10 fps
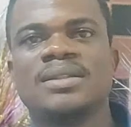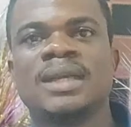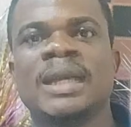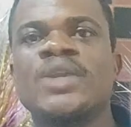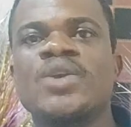
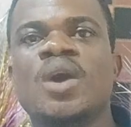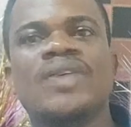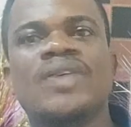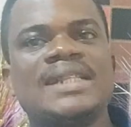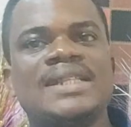in
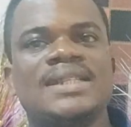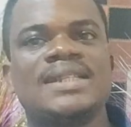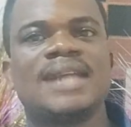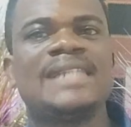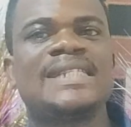your
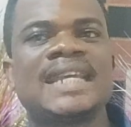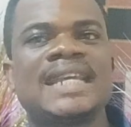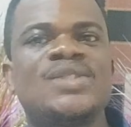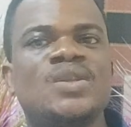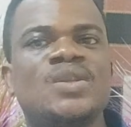writing and
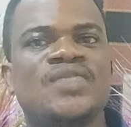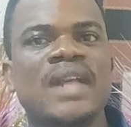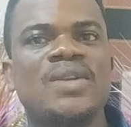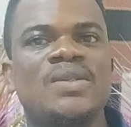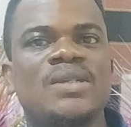state those
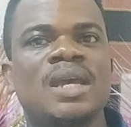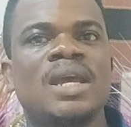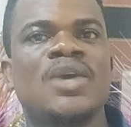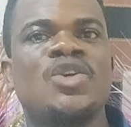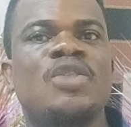values.
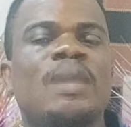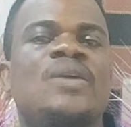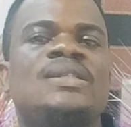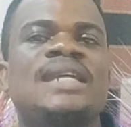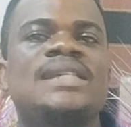You might
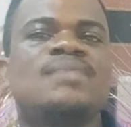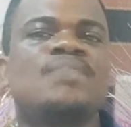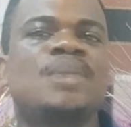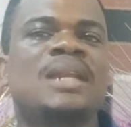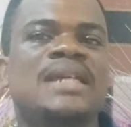not state,
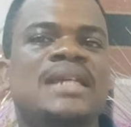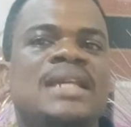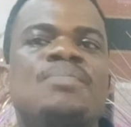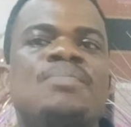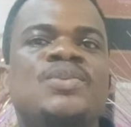maybe let's
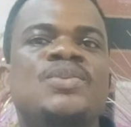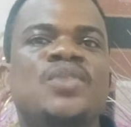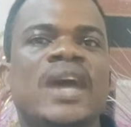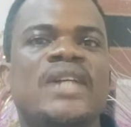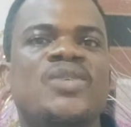say lipid
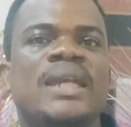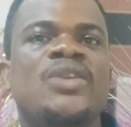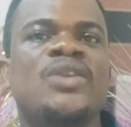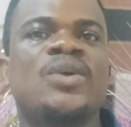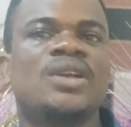profile to an
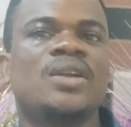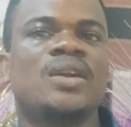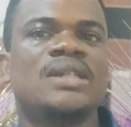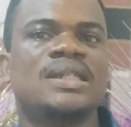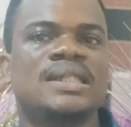
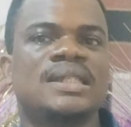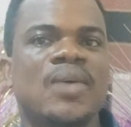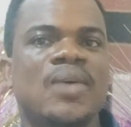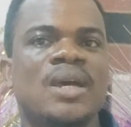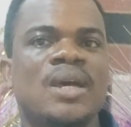endocrinologist
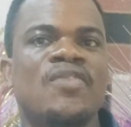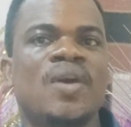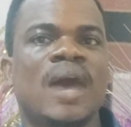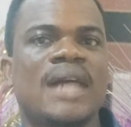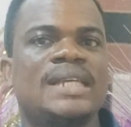now
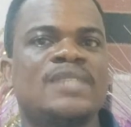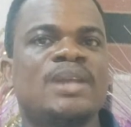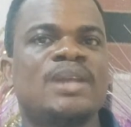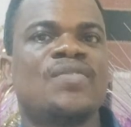for assessment of